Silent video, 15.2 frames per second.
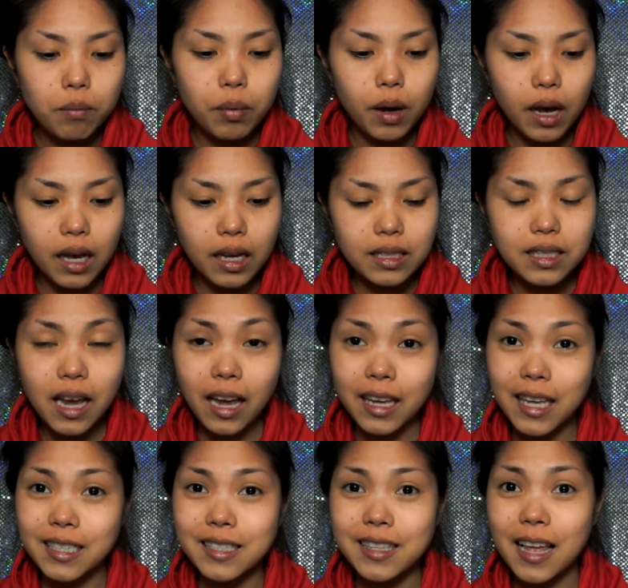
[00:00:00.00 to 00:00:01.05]
But I
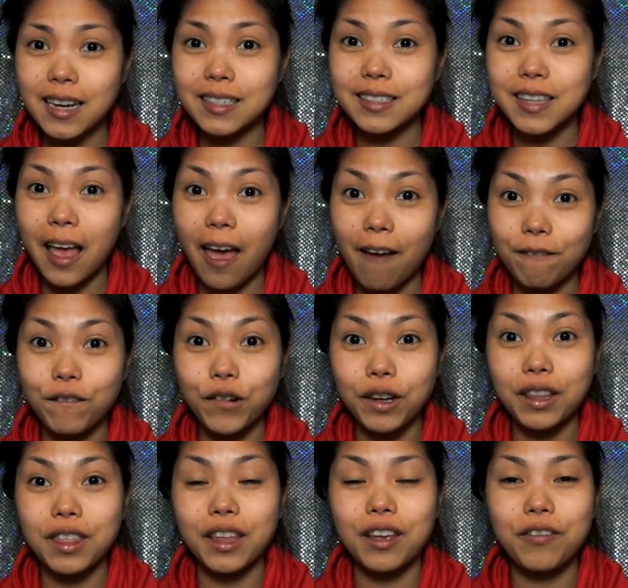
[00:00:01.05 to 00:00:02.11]
guess that is
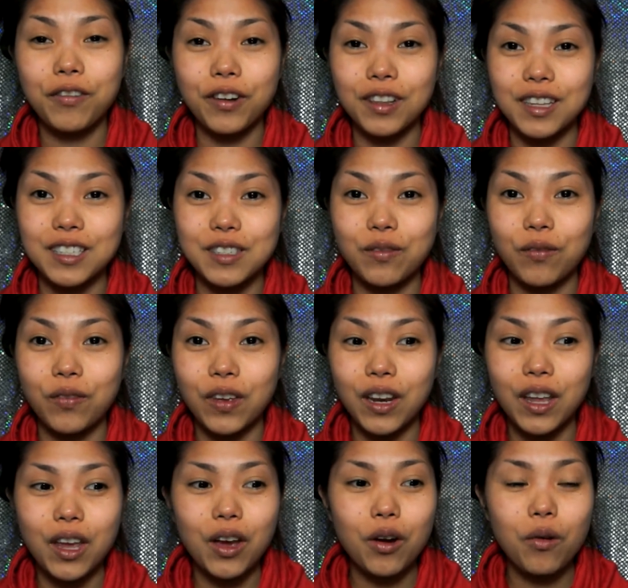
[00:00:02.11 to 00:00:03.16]
everything for this
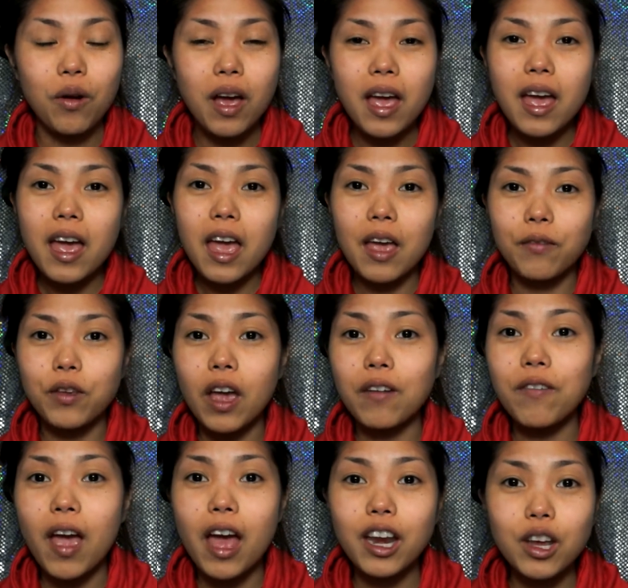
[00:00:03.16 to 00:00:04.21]
video. If you
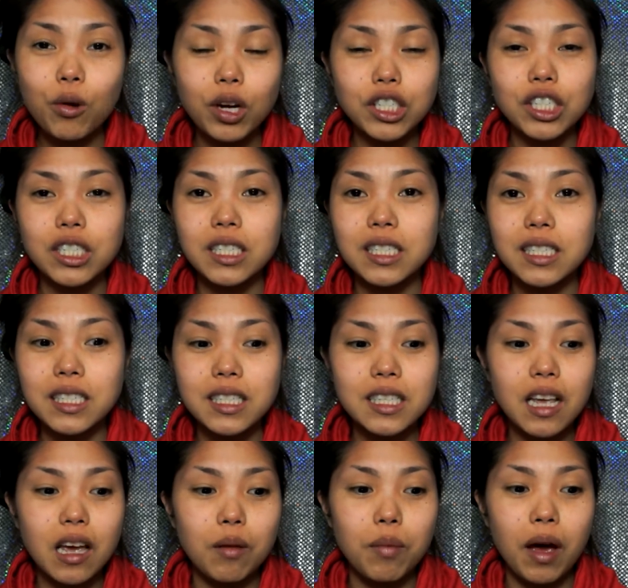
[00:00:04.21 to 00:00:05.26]
have any questions
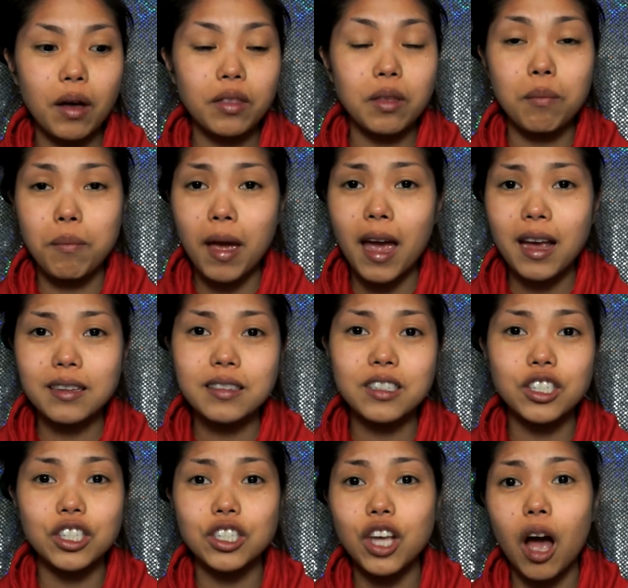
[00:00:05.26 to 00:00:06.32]
about the
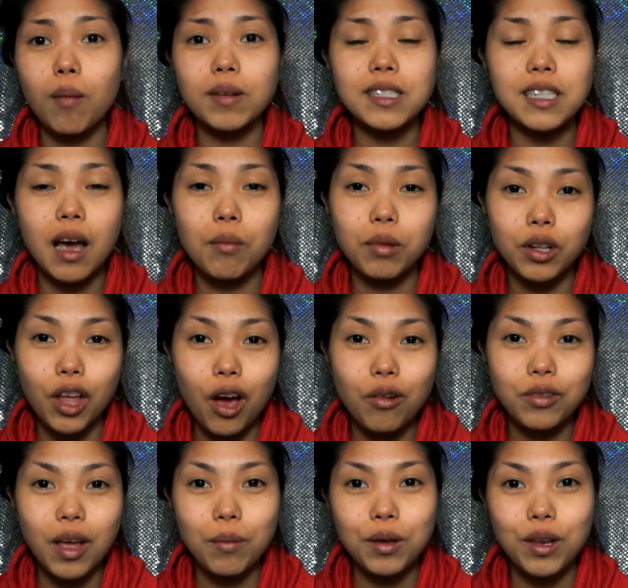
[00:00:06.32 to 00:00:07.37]
mask, just comment down below
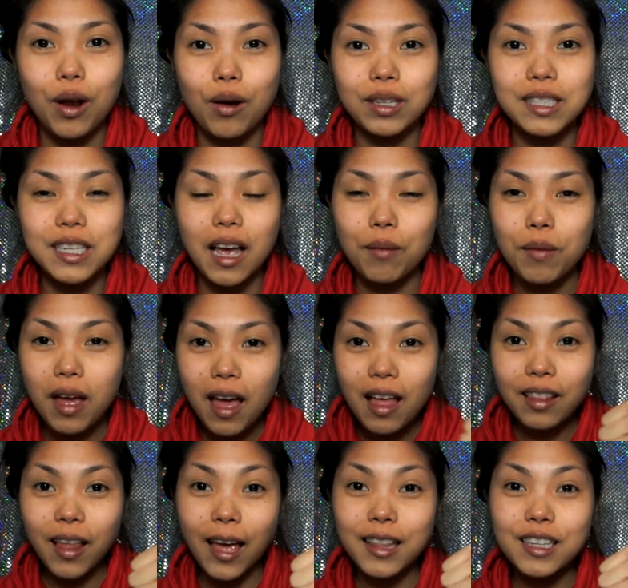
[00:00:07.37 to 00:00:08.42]
and let me know what's up.
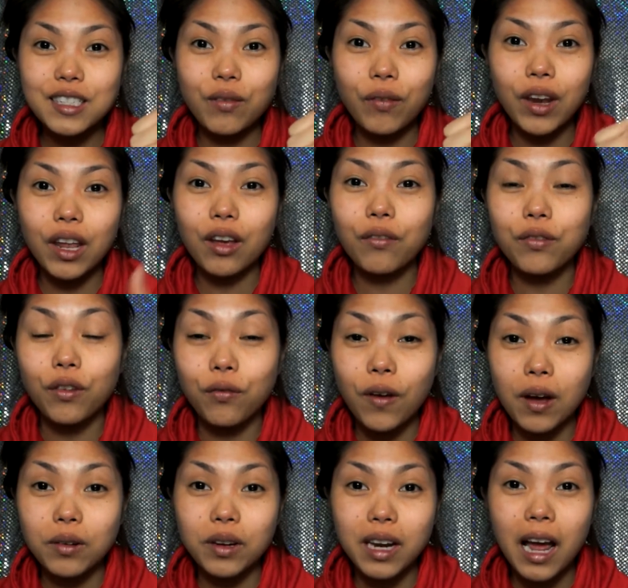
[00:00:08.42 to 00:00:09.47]
Like this video if you
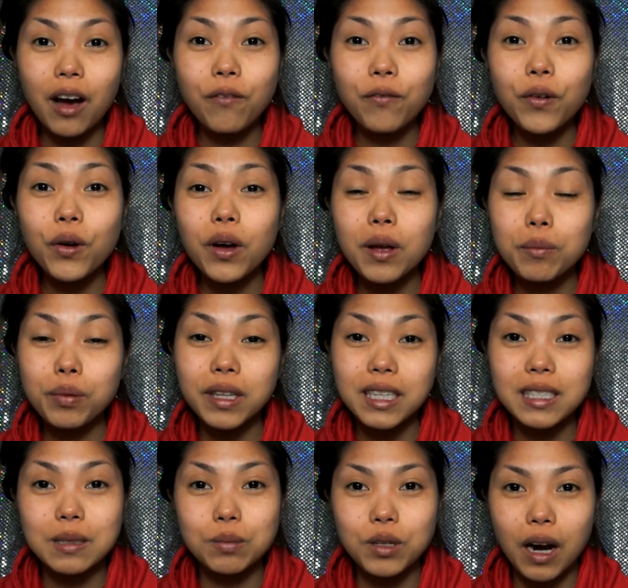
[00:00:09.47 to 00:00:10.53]
found it helpful, and
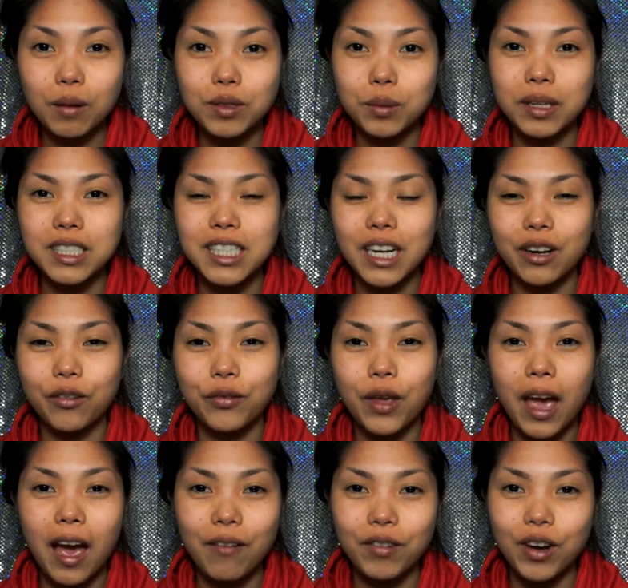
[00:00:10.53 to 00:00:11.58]
please subscribe to my channel if
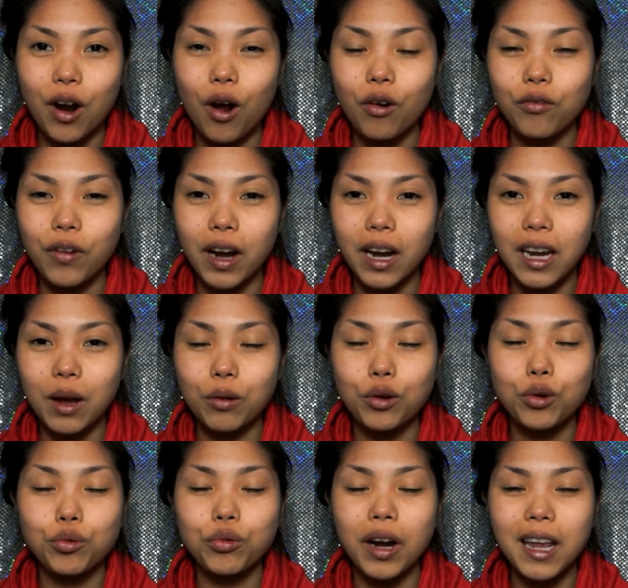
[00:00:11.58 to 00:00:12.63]
you haven't already. I would
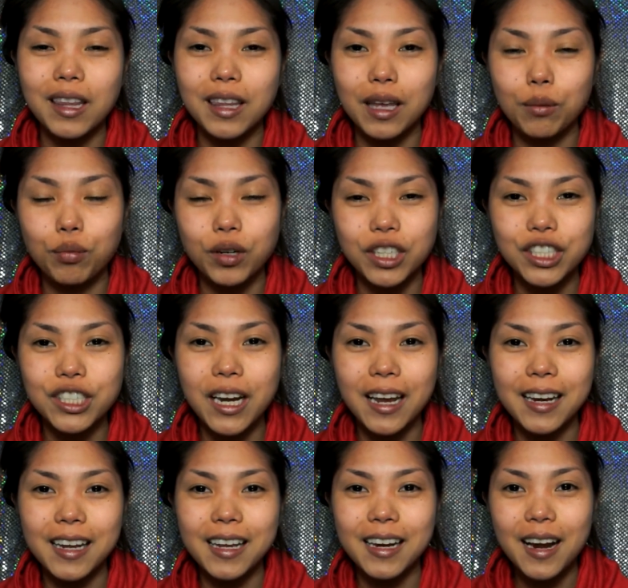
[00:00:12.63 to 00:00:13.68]
greatly
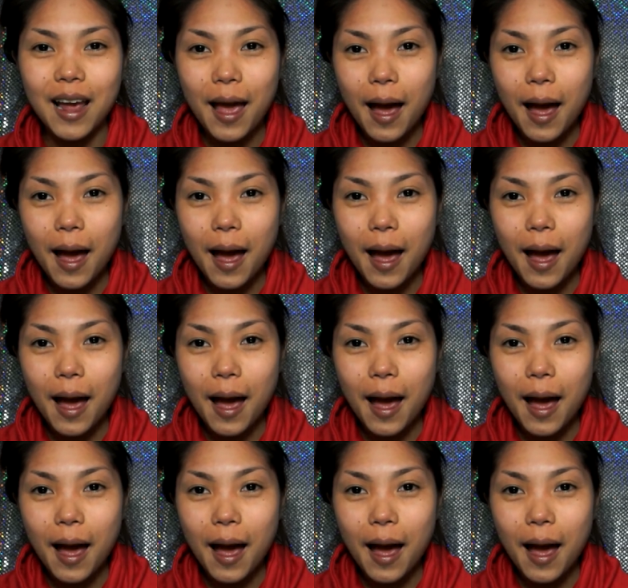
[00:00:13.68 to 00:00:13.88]
appreciate it.